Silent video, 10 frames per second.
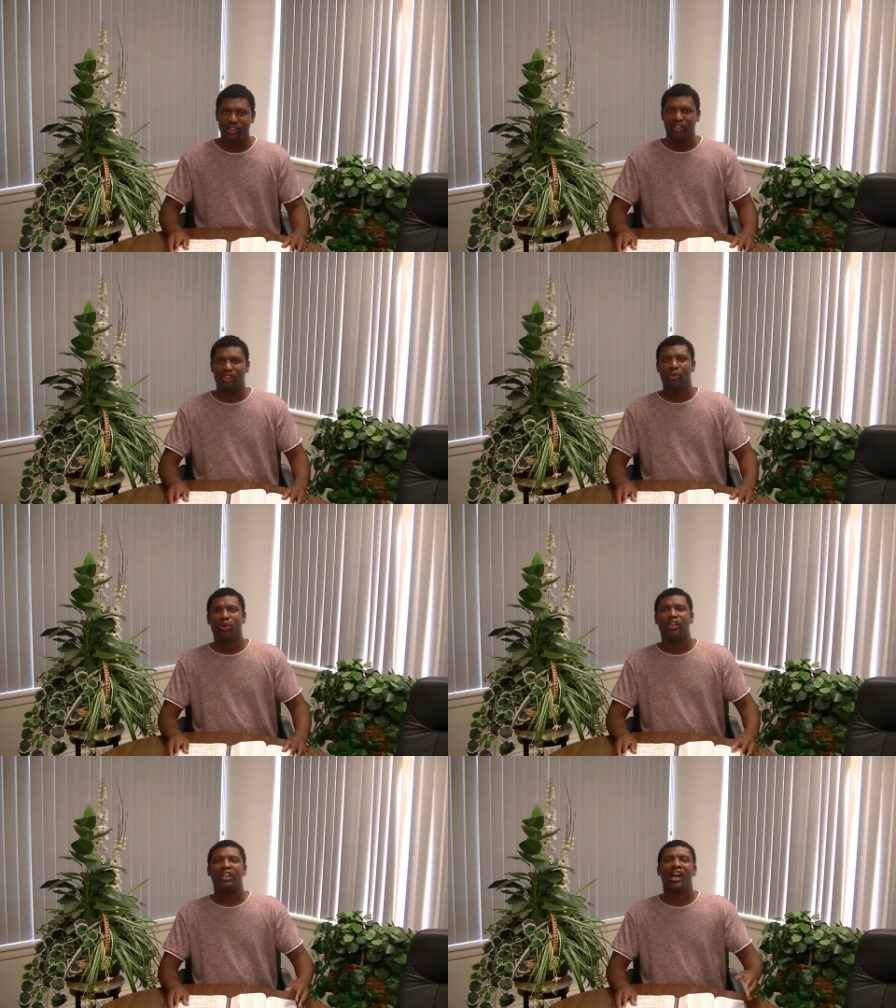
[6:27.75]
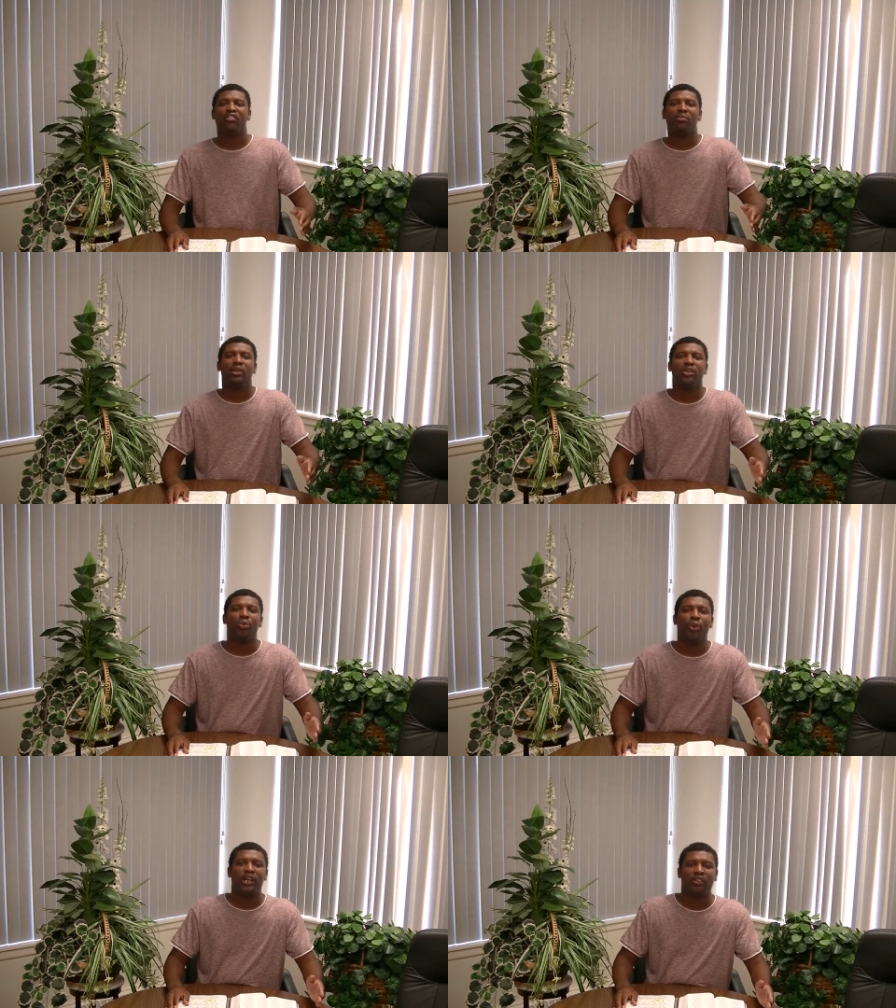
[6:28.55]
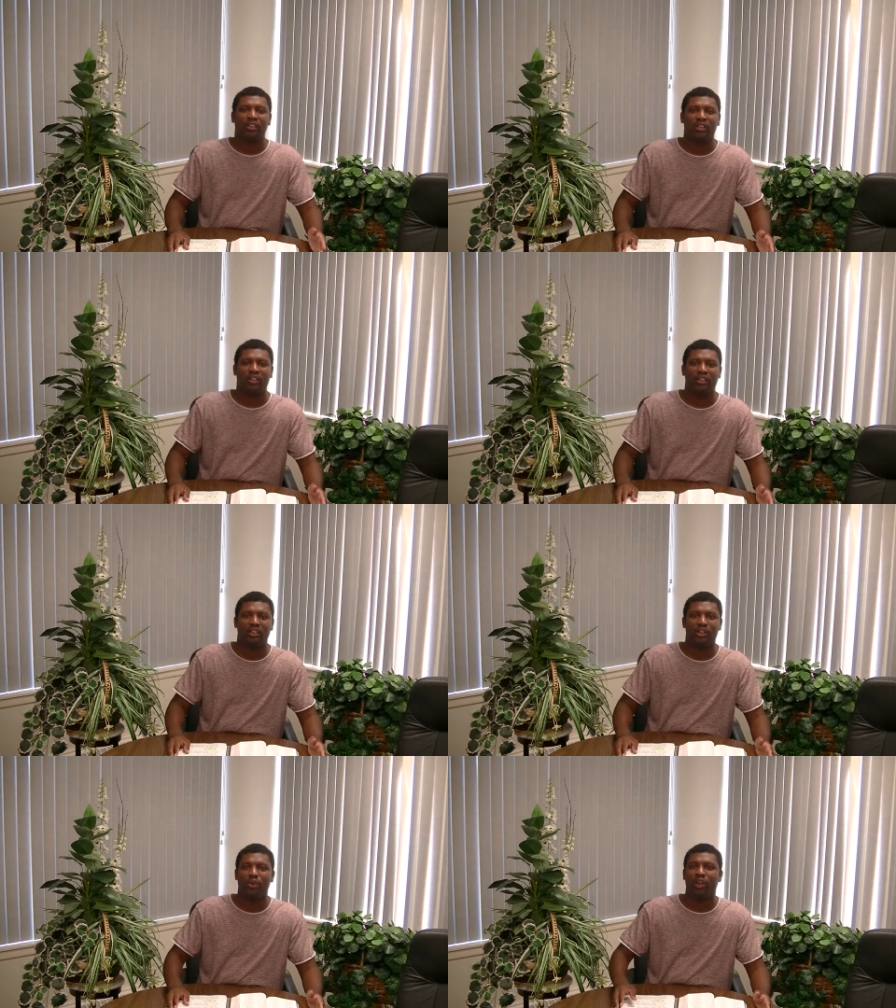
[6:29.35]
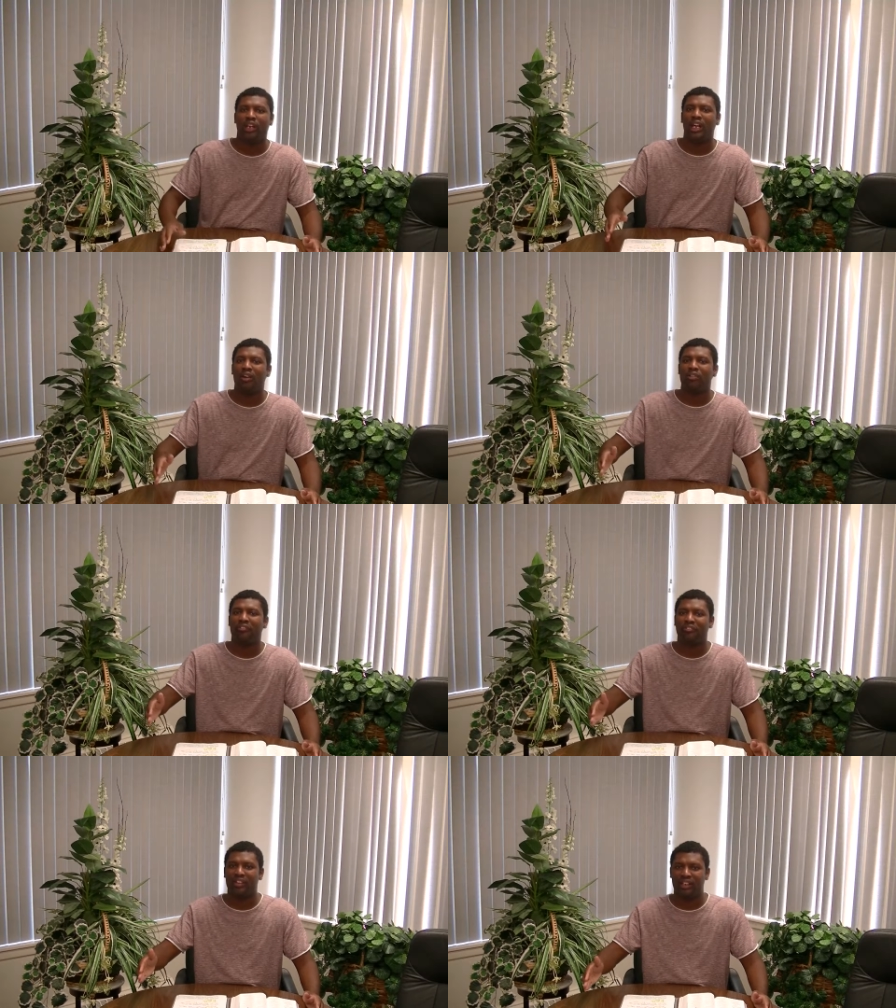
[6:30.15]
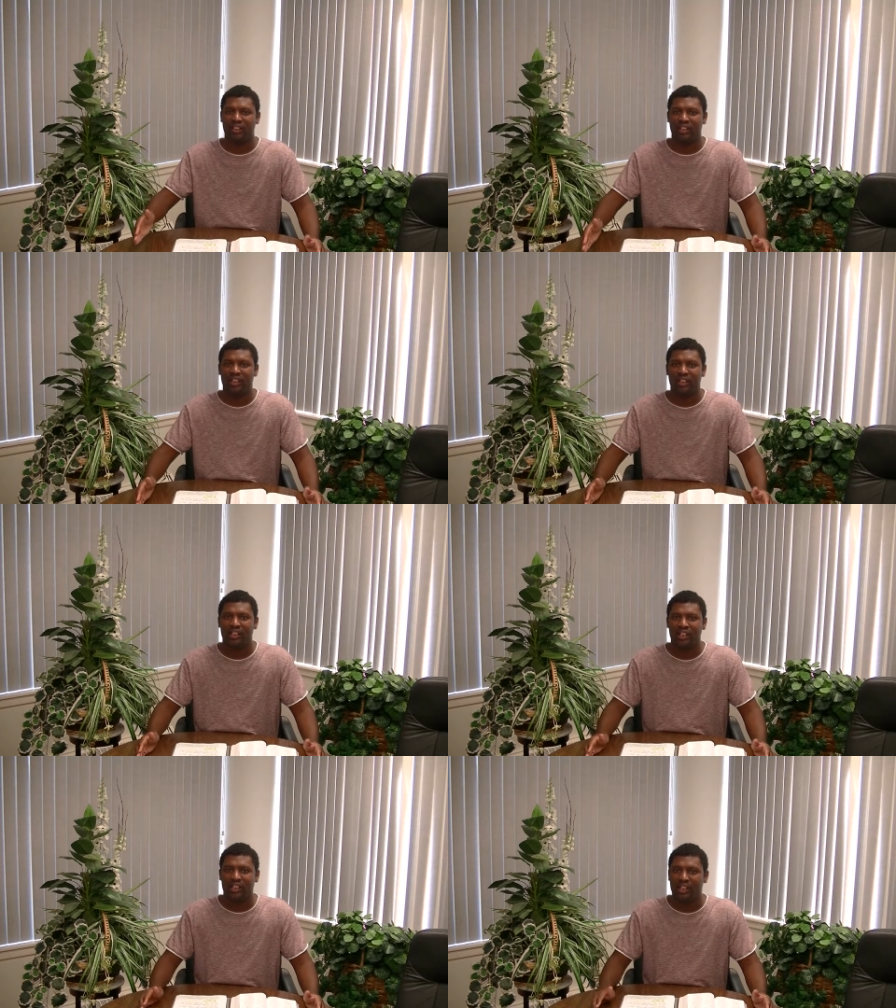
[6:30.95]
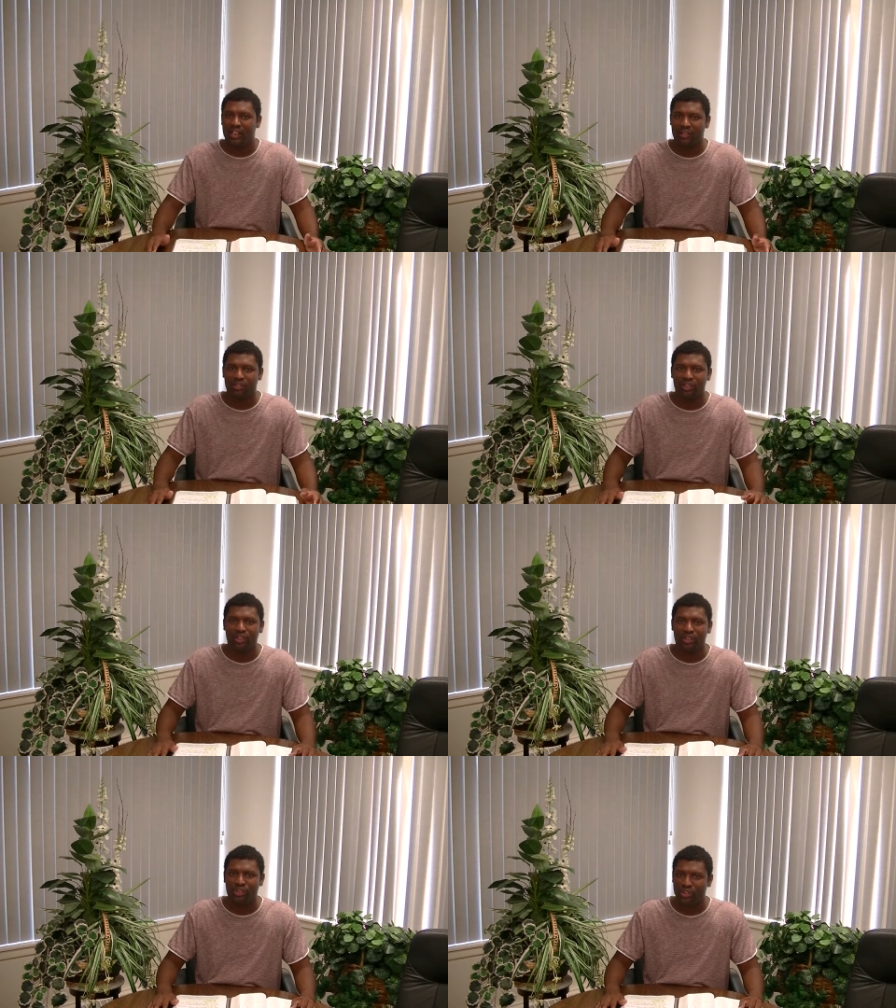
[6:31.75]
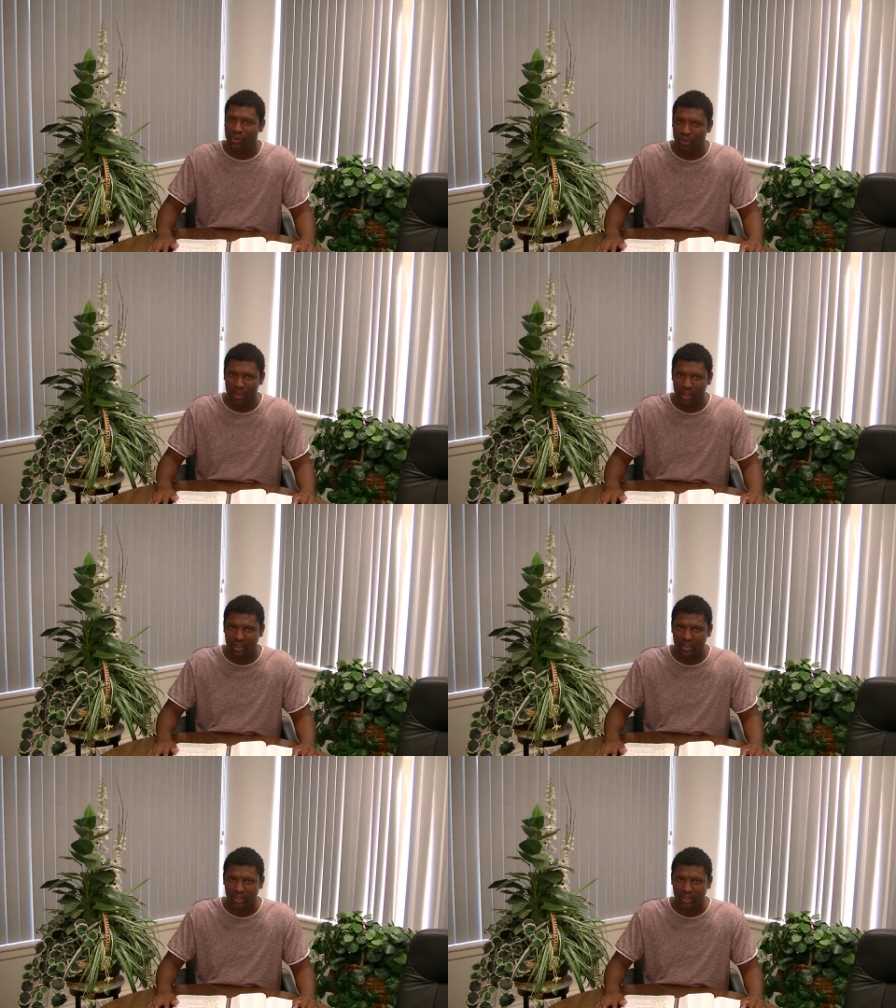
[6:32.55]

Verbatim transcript: You will never be weary. You will never faint if you wait.